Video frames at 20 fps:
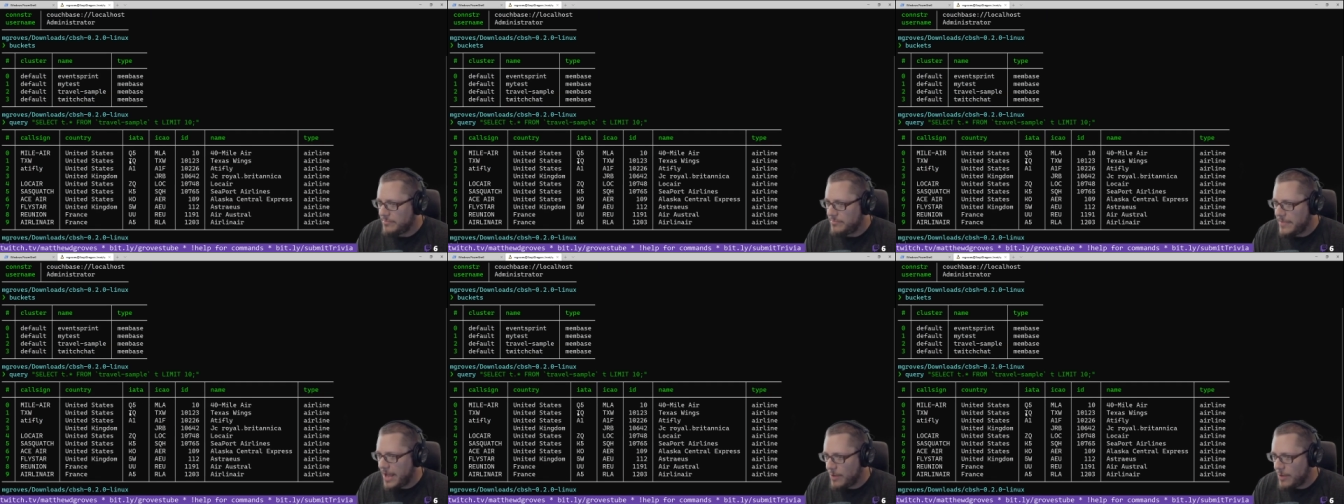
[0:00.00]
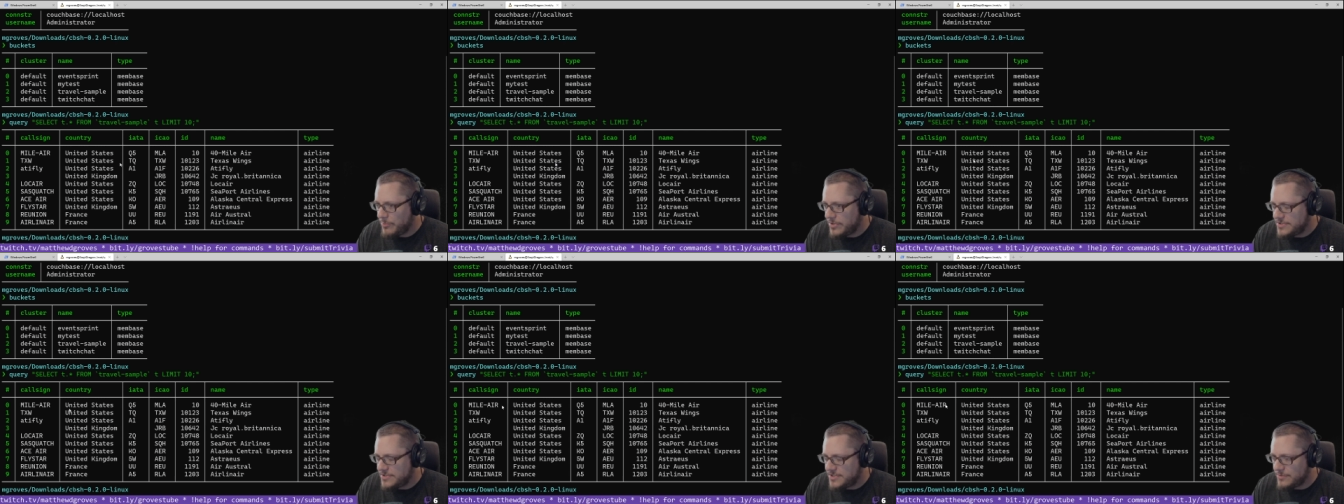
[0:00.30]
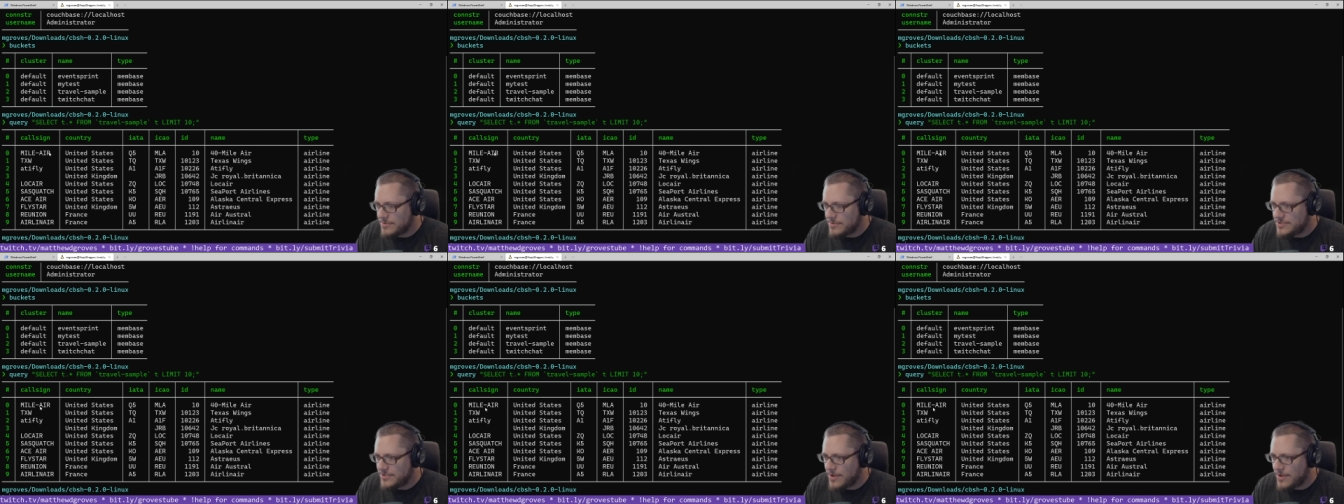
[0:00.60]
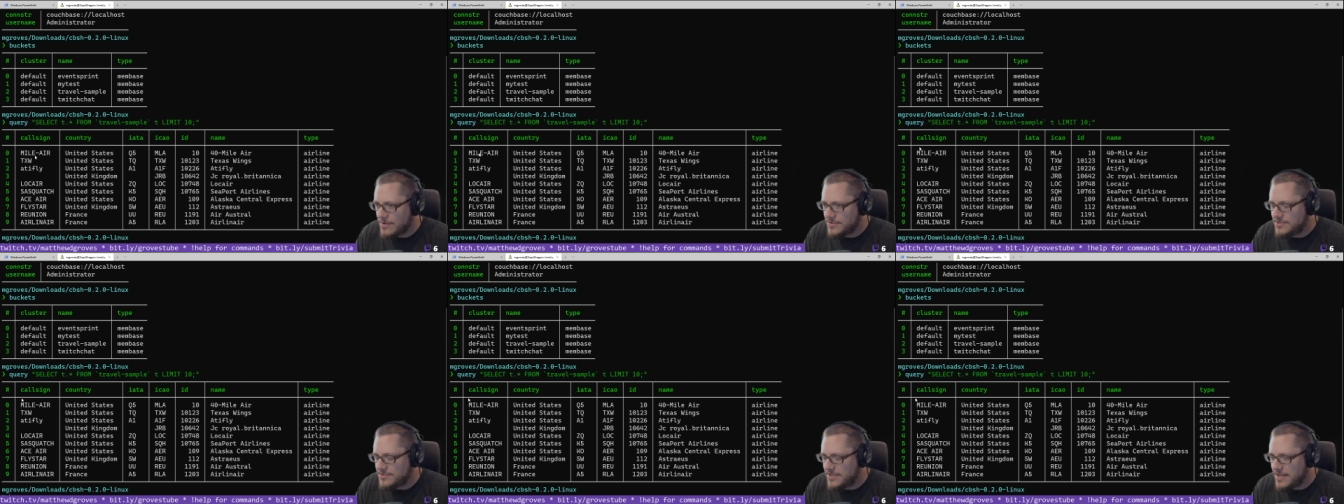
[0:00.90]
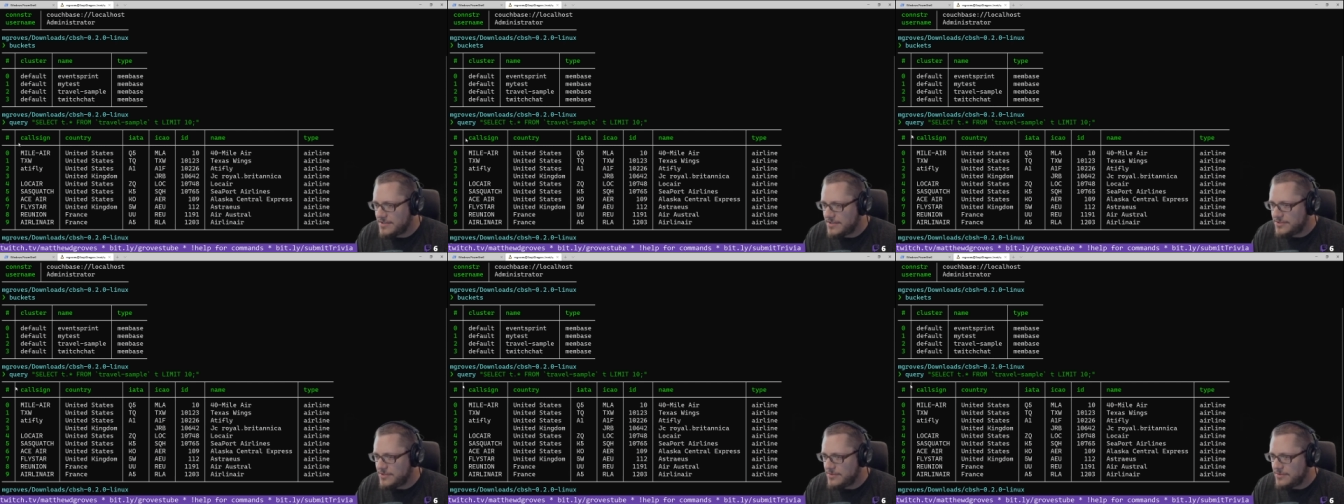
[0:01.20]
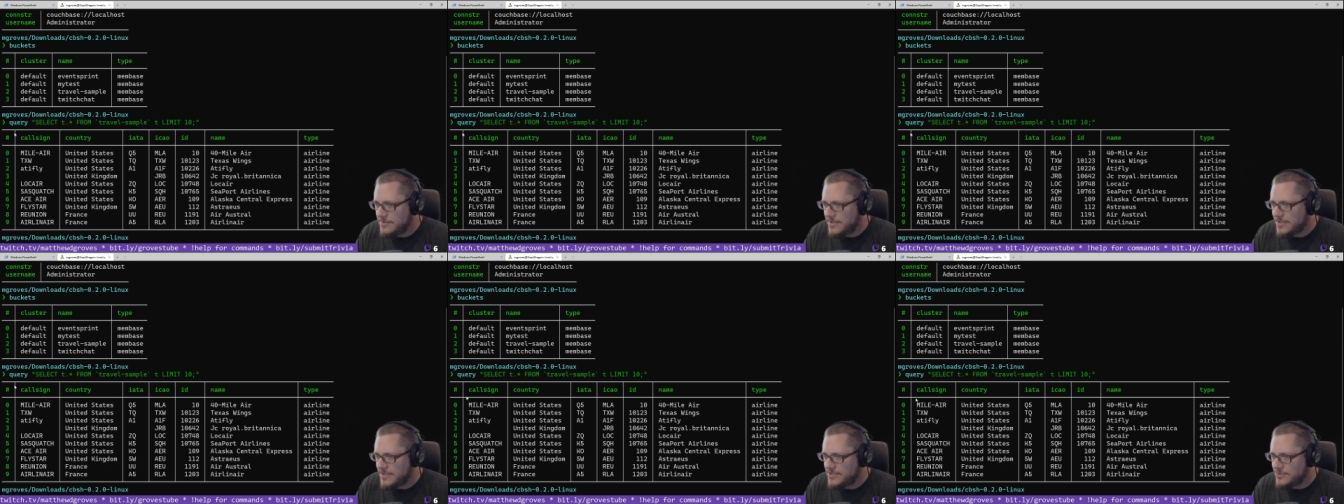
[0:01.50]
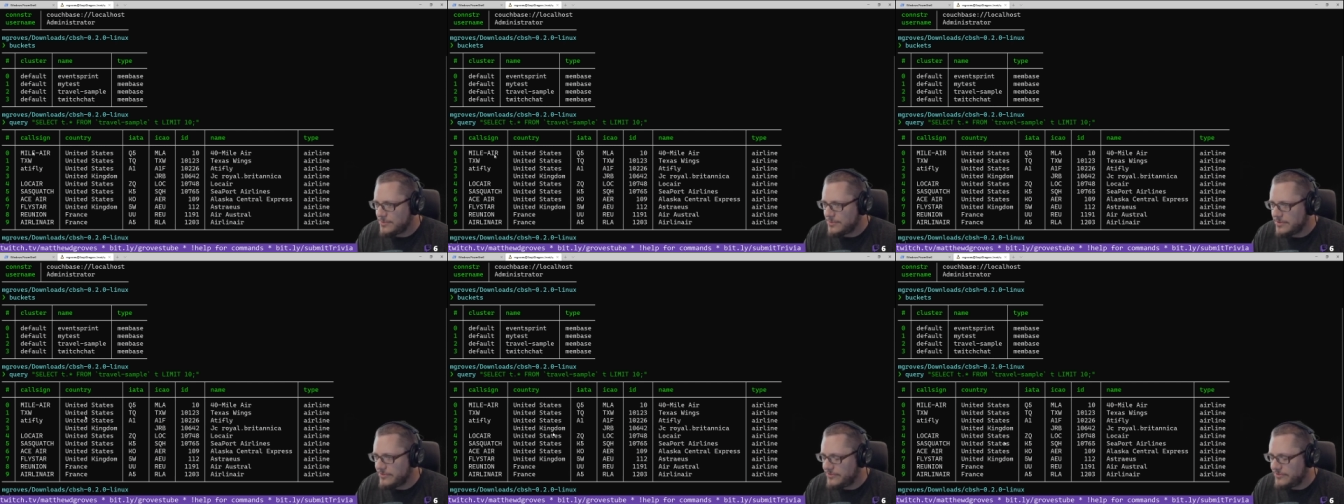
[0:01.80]
outputs the results into this
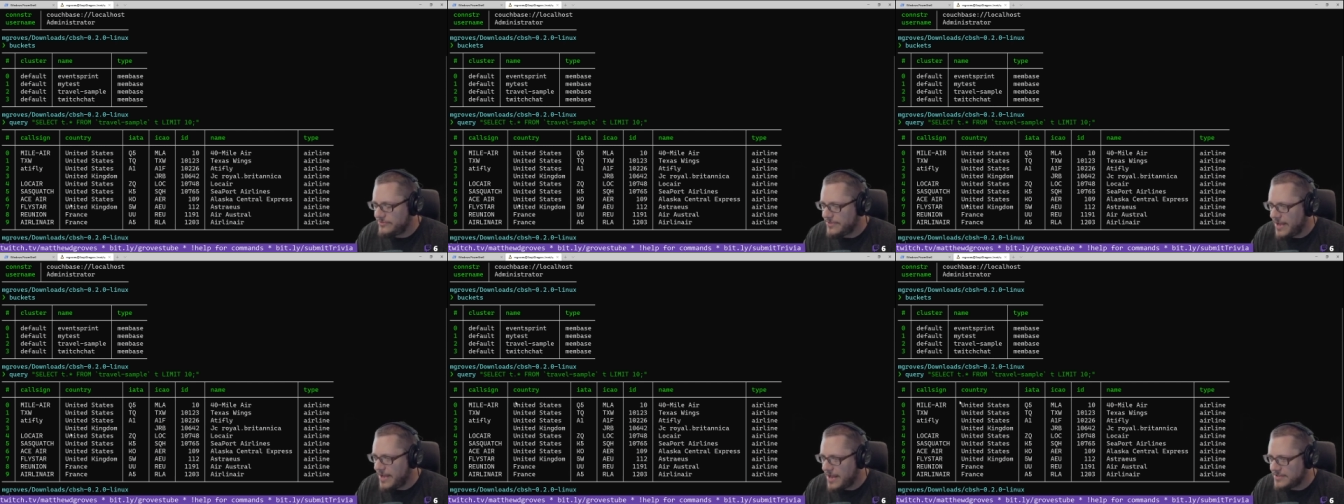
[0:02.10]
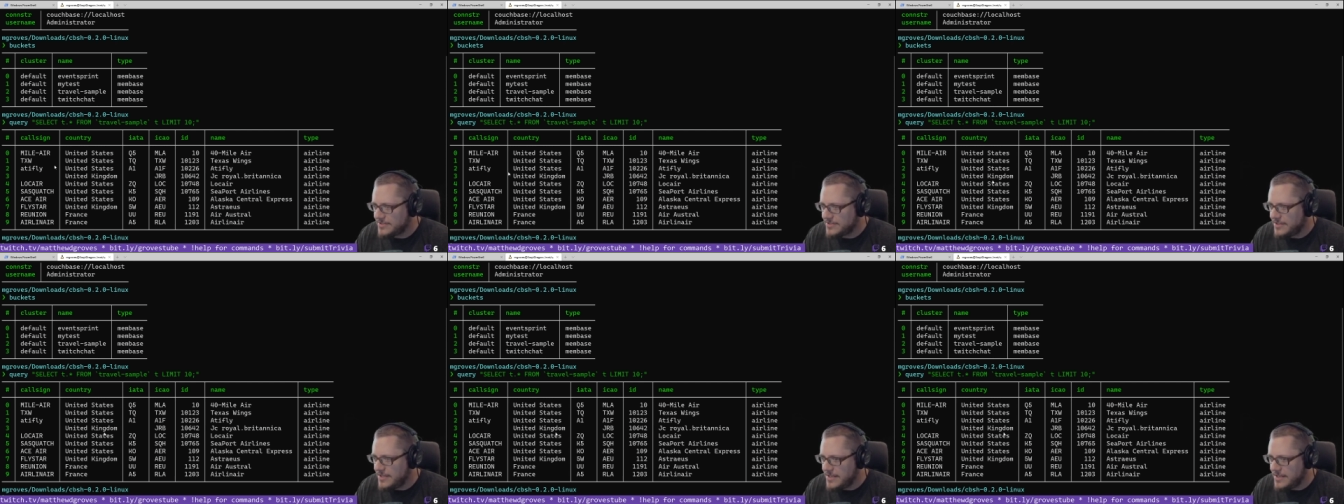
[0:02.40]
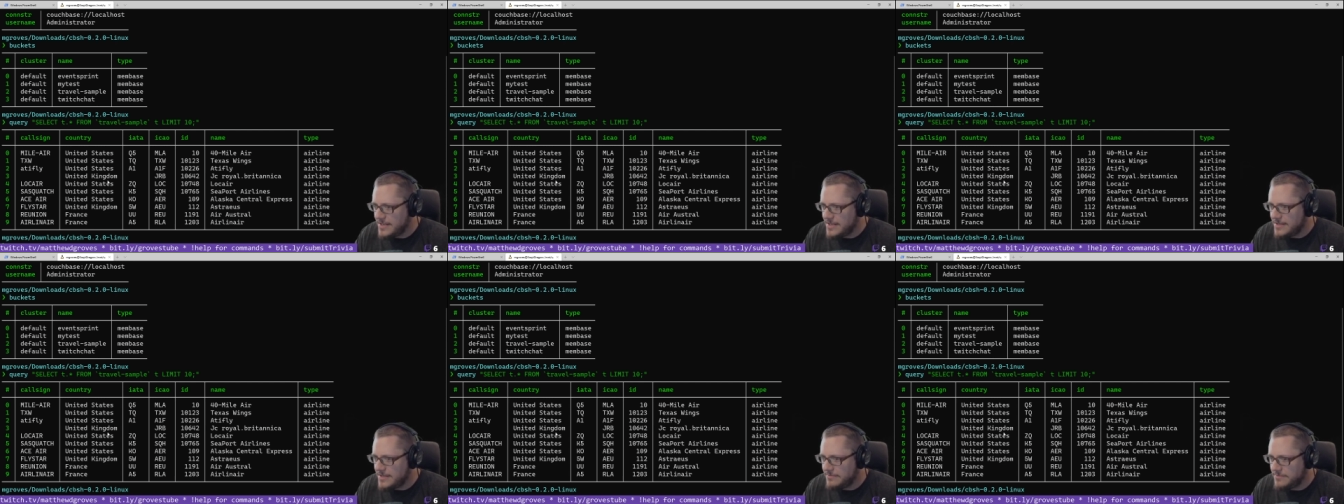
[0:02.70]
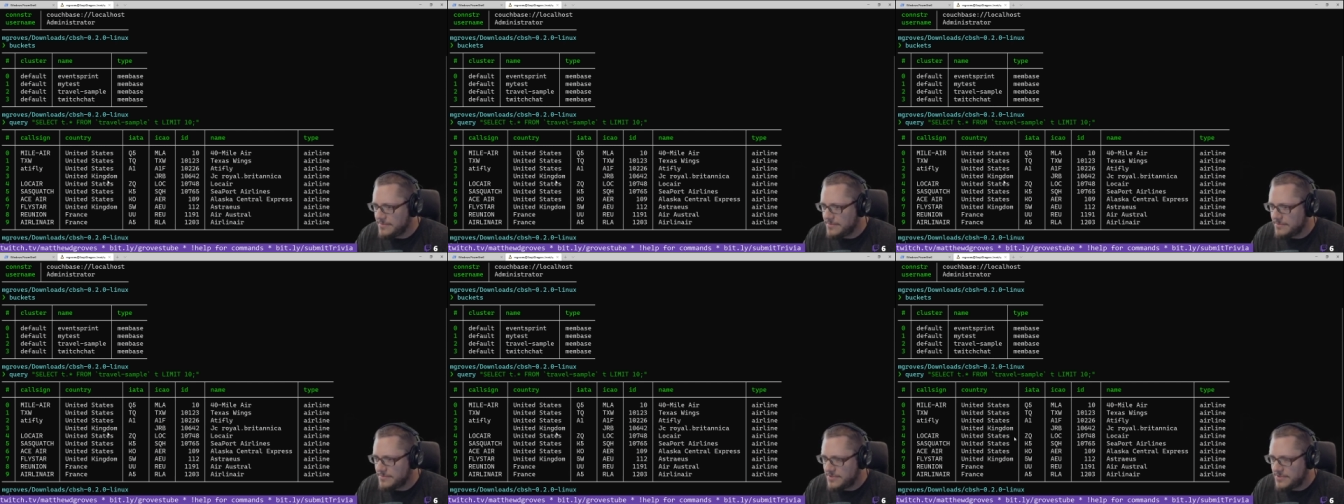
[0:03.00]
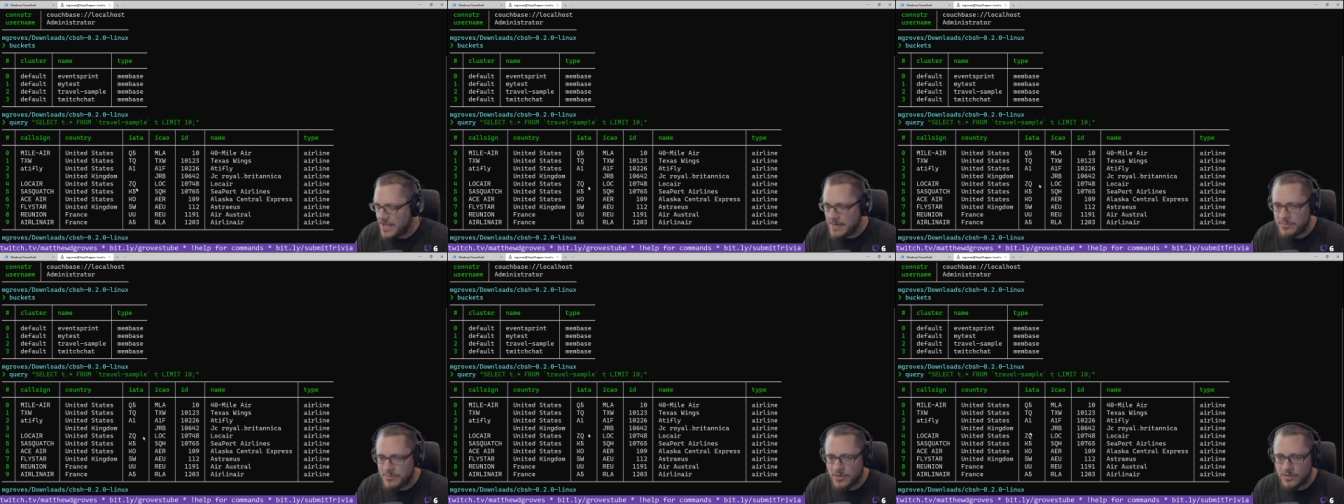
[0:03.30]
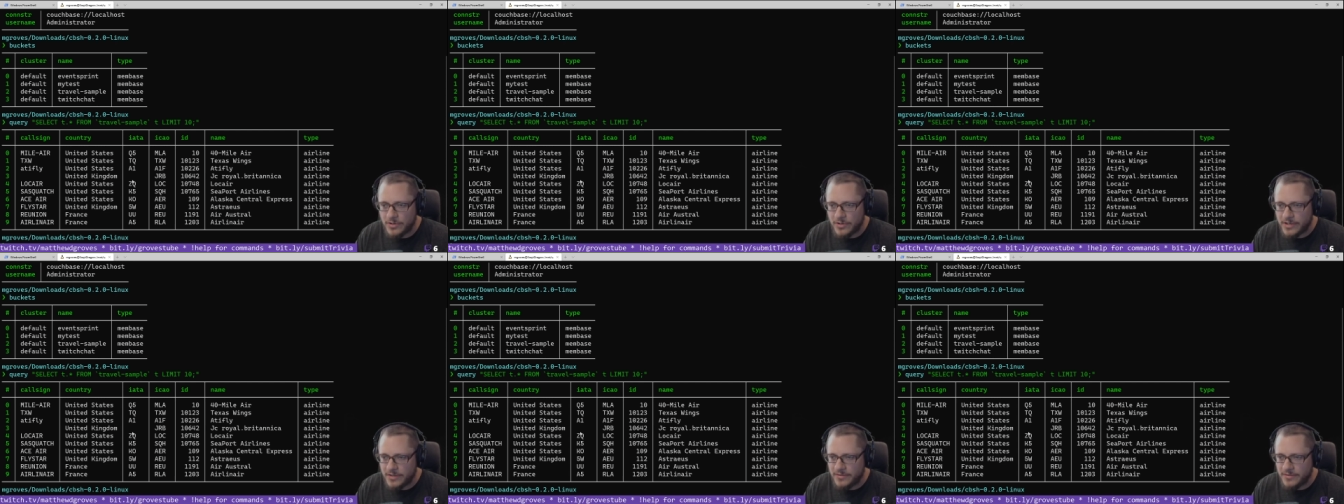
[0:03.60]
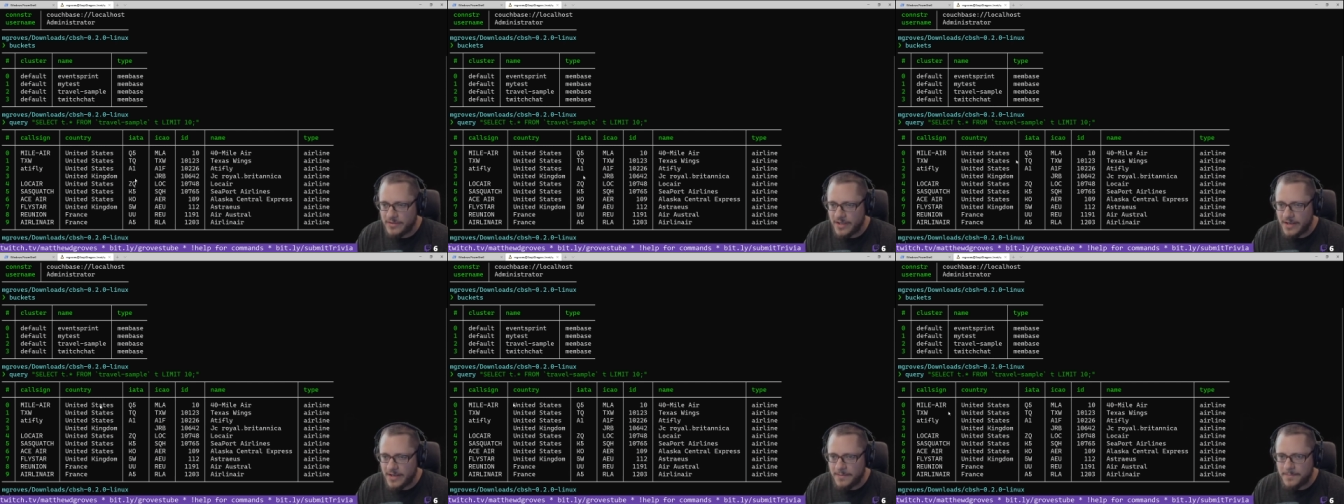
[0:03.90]
sort of ASCII table-looking
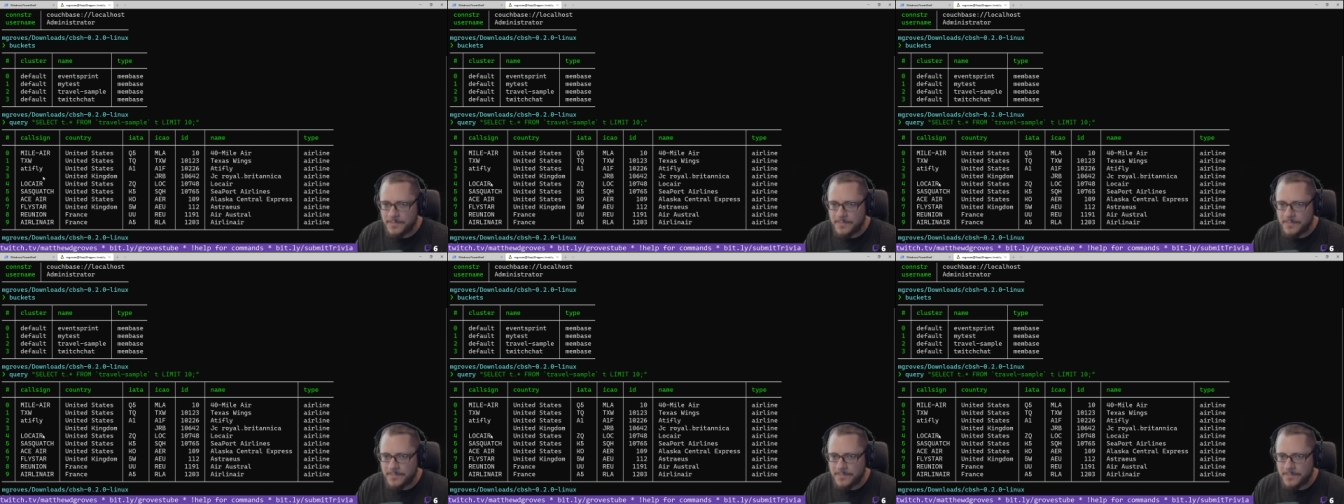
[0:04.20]
thing.